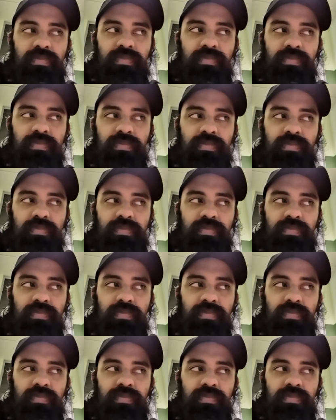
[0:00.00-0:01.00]
they're so
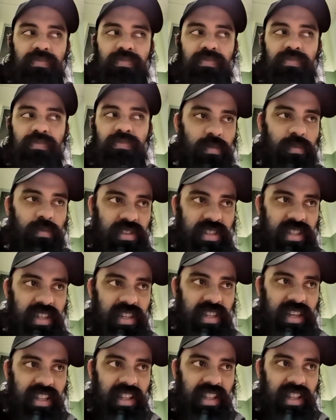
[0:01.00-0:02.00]
invested in your
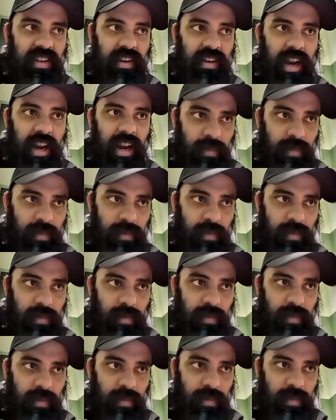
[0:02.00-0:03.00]
music that they're getting
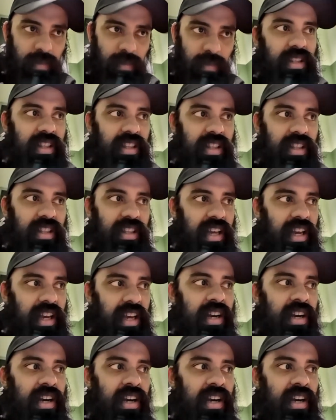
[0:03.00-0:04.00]
married to it, that they
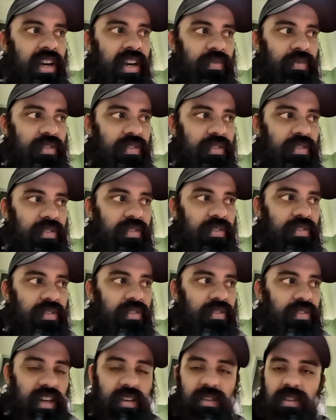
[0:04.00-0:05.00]
feel
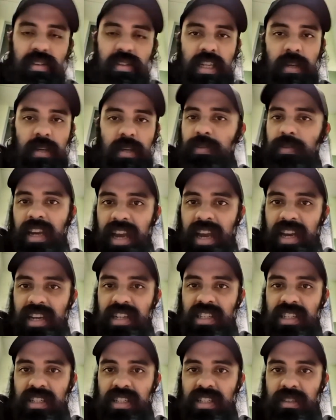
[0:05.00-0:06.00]
like a deep
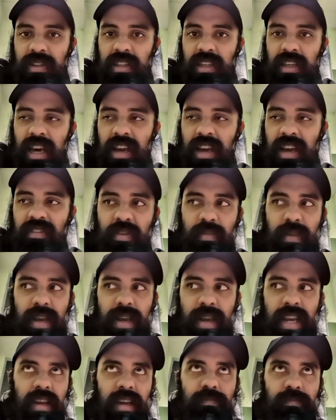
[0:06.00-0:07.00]
connection with it. And for
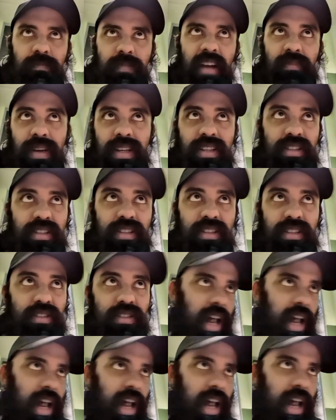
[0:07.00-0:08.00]
me, I have my 2
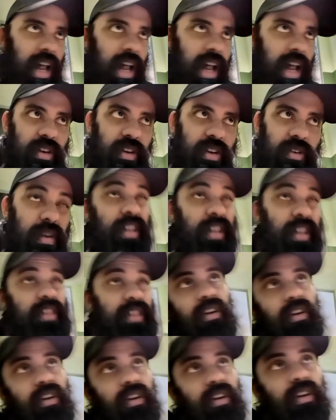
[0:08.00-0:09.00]
albums out, my
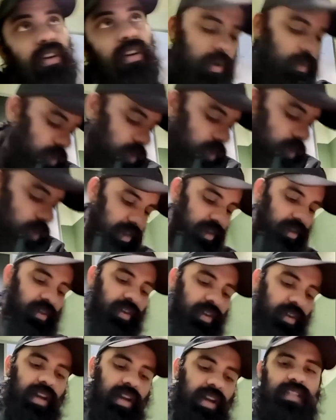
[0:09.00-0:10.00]
3rd one that I'm working
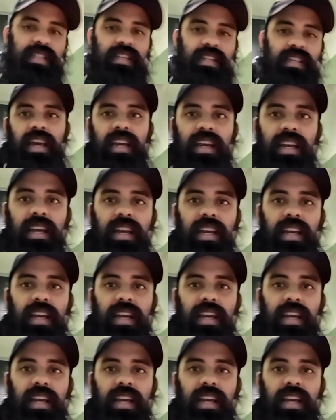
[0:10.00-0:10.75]
on, and it's like,